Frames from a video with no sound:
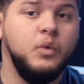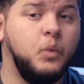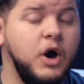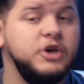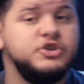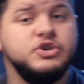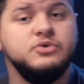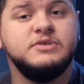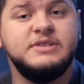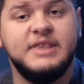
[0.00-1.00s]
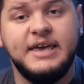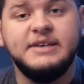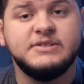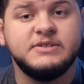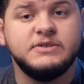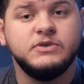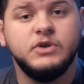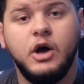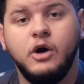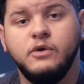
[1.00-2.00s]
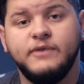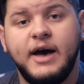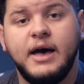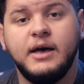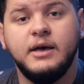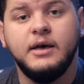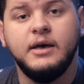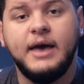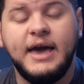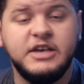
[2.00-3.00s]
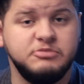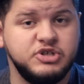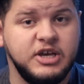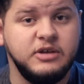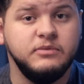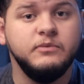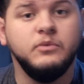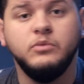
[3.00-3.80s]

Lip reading: why choose this over a haze machine?